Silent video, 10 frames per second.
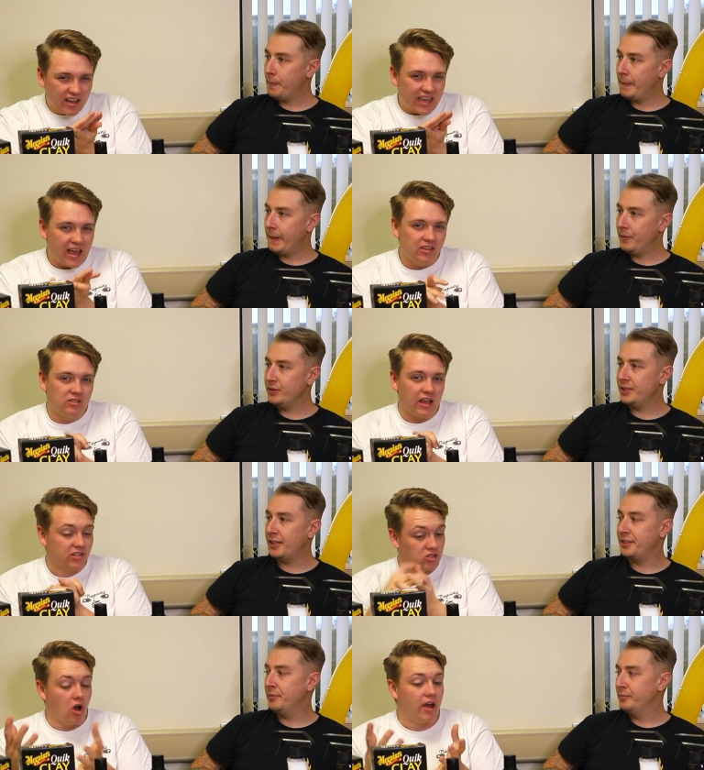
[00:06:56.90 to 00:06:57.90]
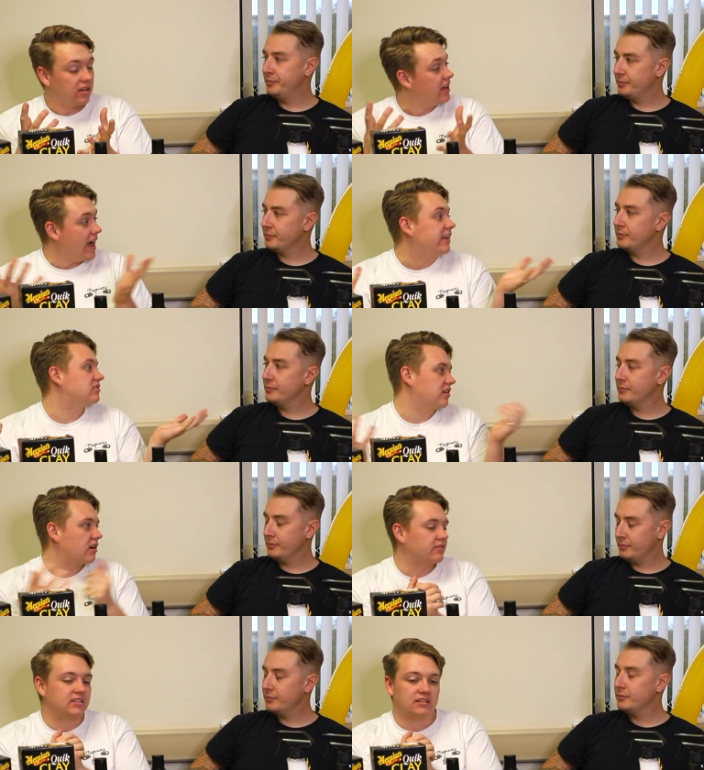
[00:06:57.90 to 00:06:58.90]
Speaker 1: I guess. Satin. It's not, yeah, it's a
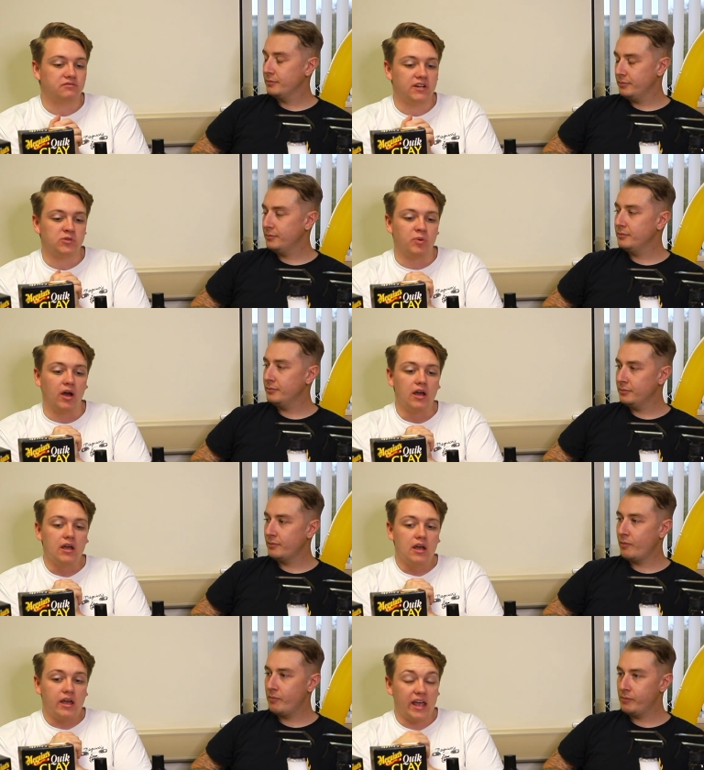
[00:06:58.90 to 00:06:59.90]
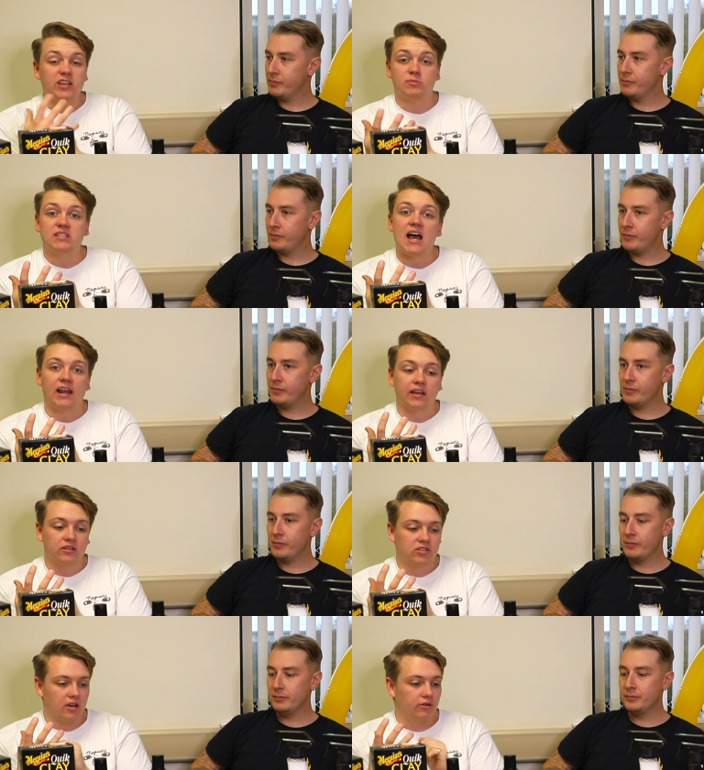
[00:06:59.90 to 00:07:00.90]
kind of a satin finish, but mm -hmm. it is
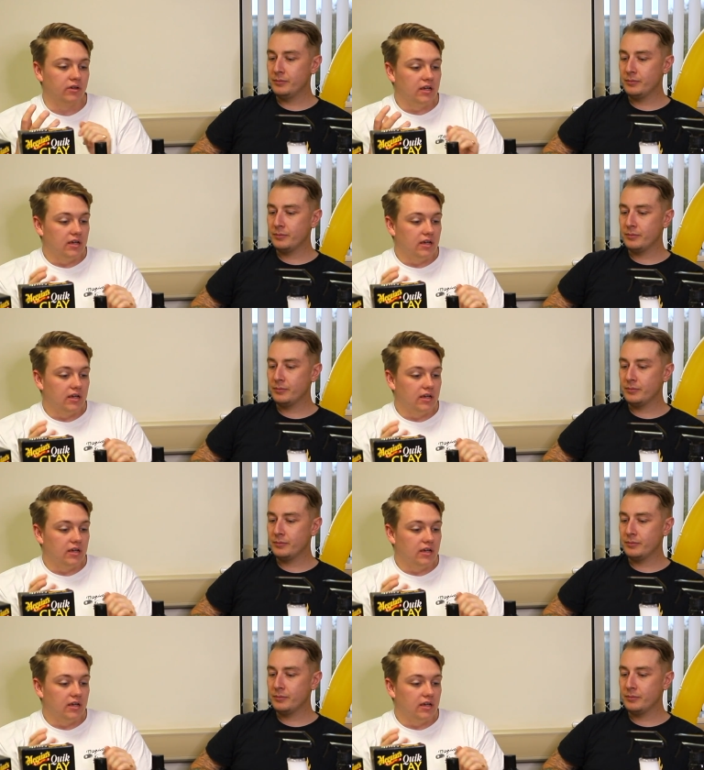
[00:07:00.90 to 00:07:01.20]
metallic, so.